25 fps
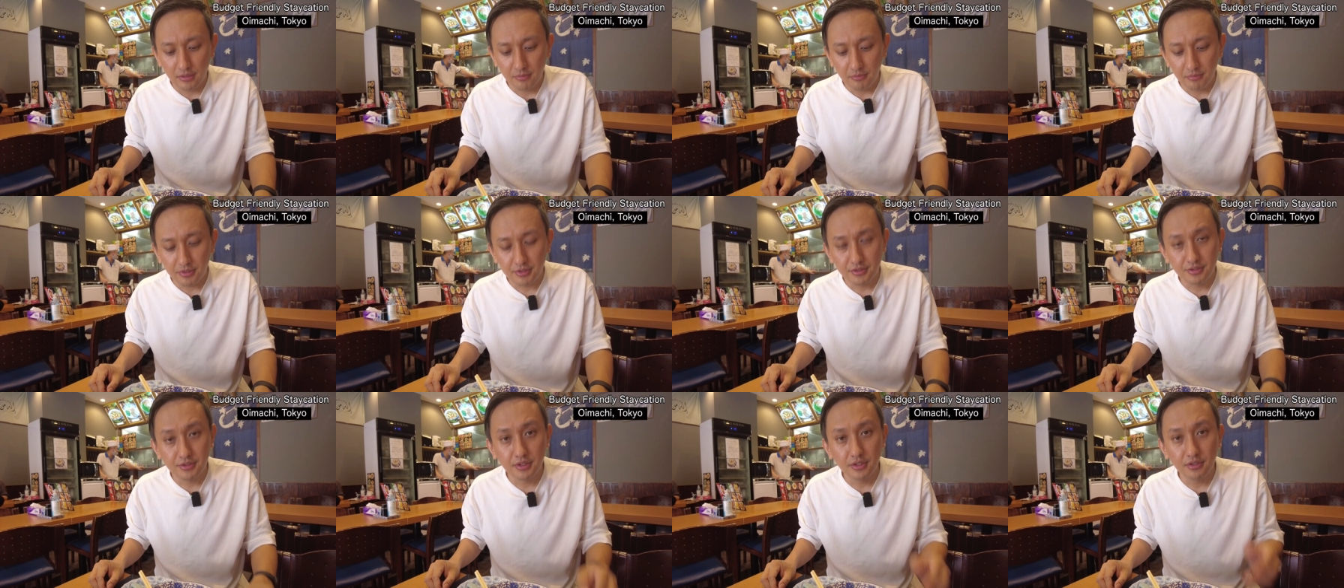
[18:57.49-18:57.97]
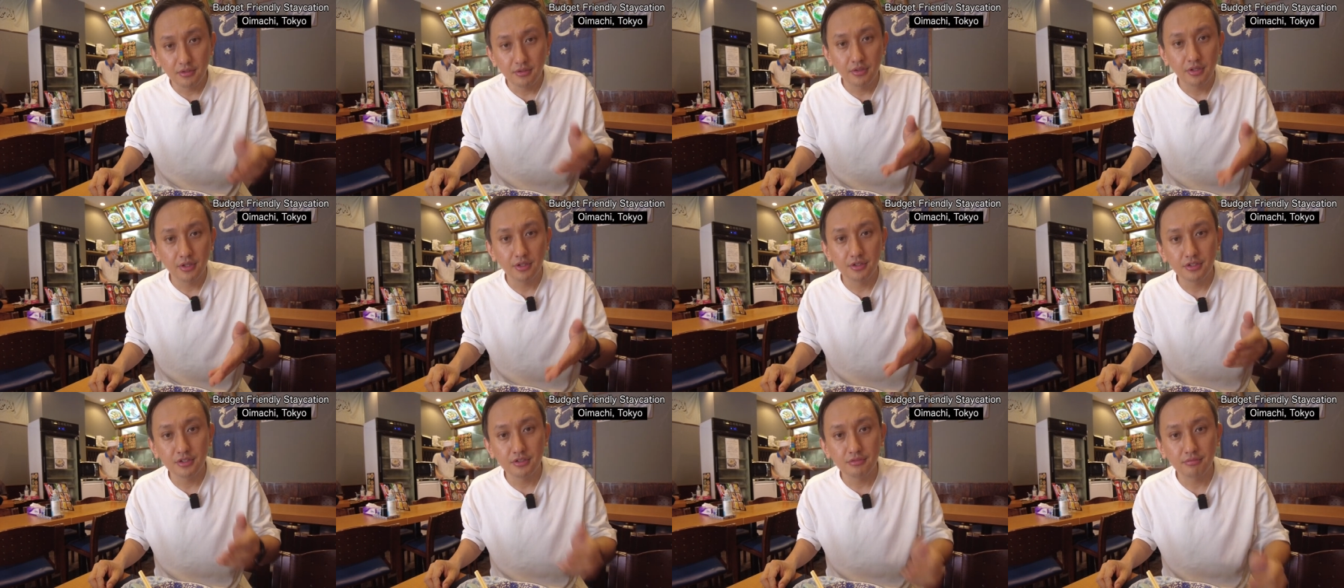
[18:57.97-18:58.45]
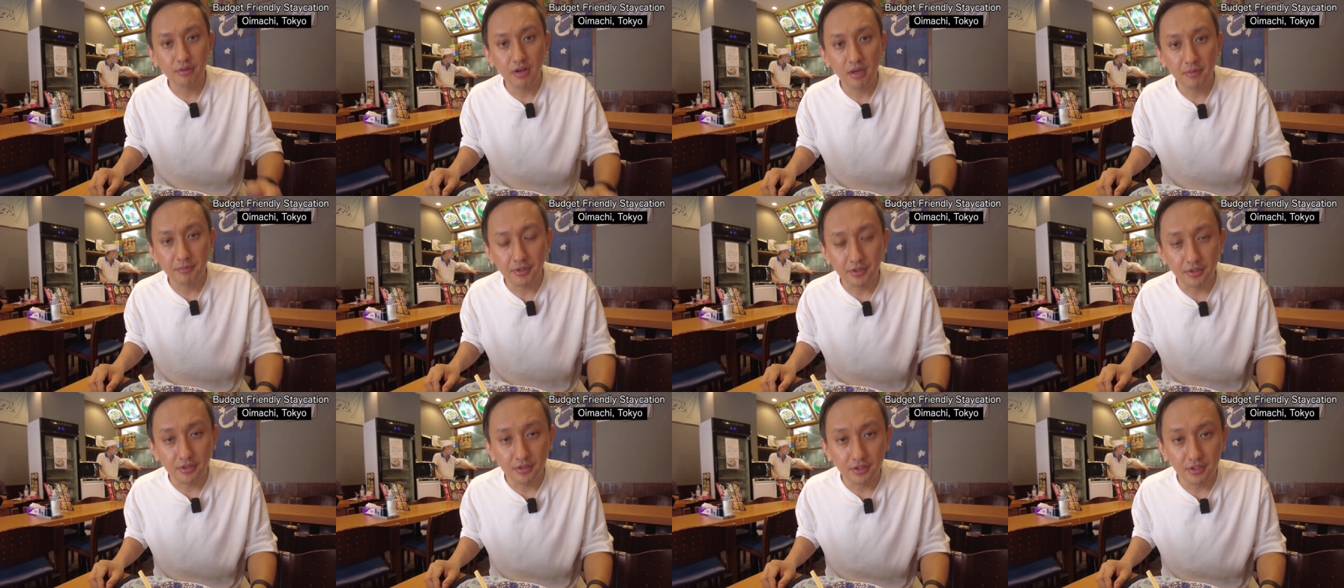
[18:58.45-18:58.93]
but still, this
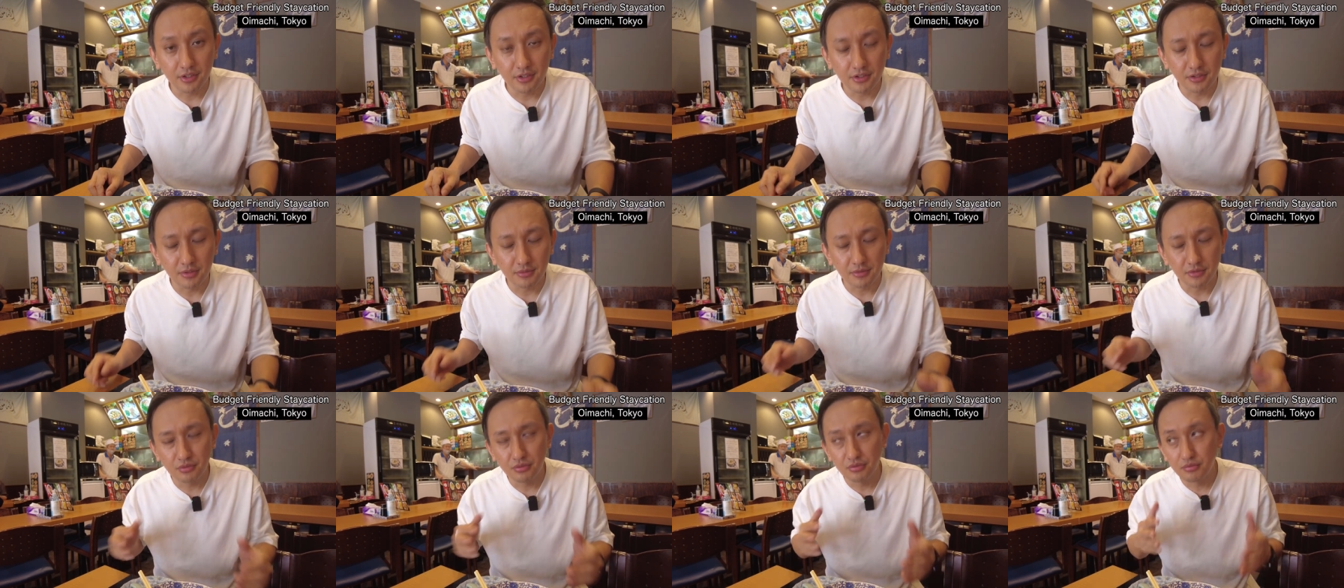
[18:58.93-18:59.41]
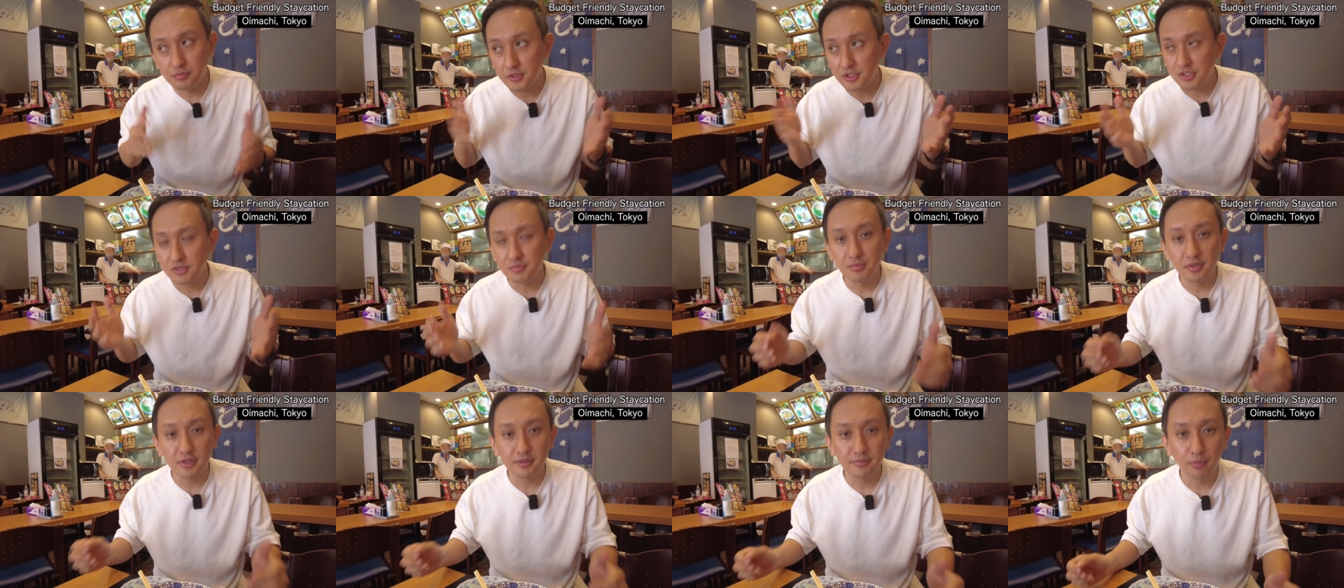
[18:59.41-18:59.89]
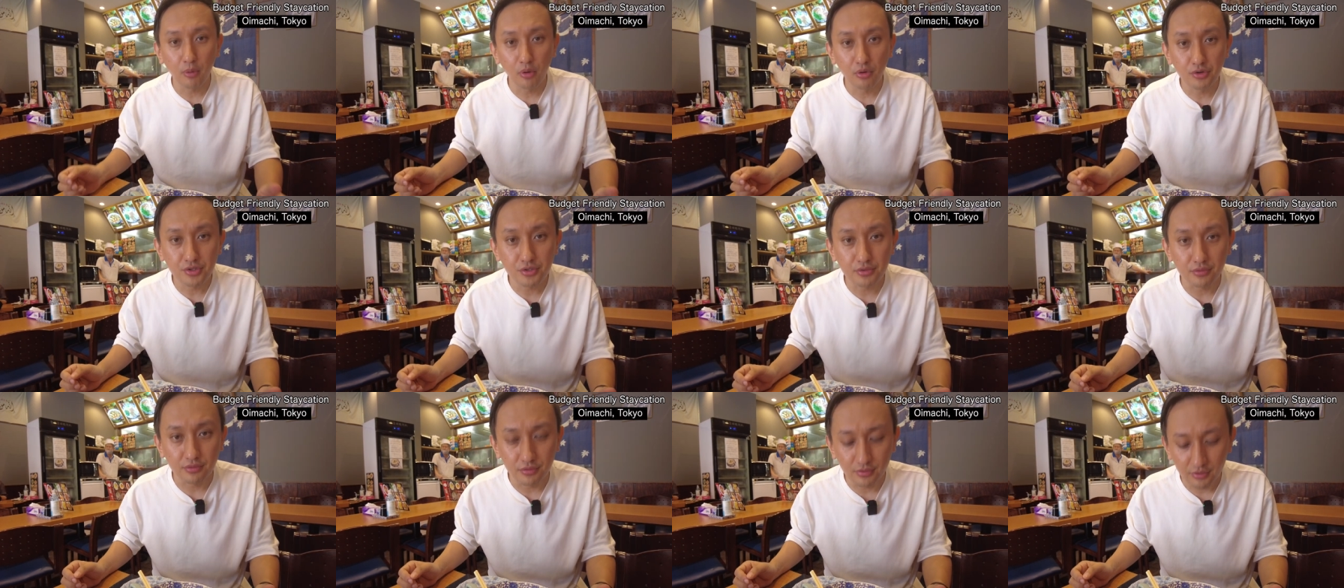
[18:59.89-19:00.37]
ramen is a too much big
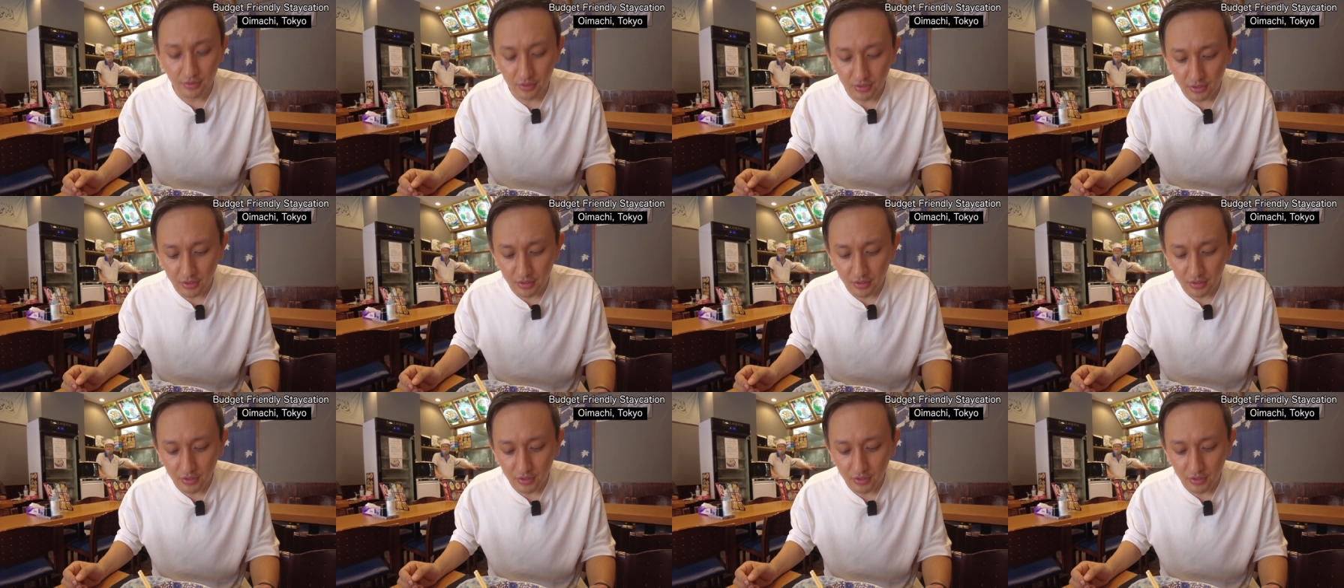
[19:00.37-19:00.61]
portion.